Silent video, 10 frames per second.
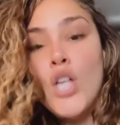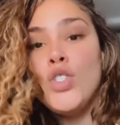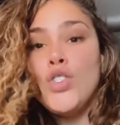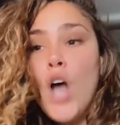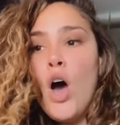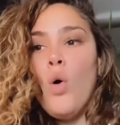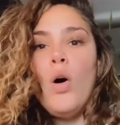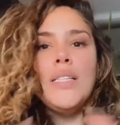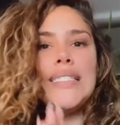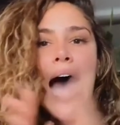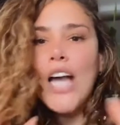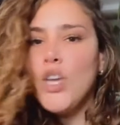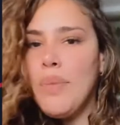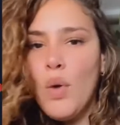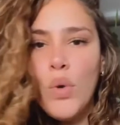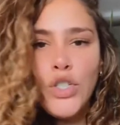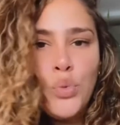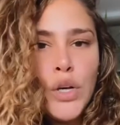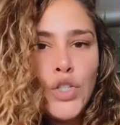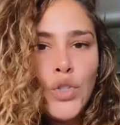So document what
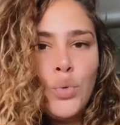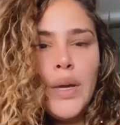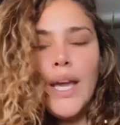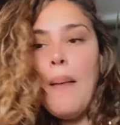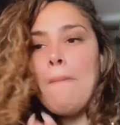you are doing.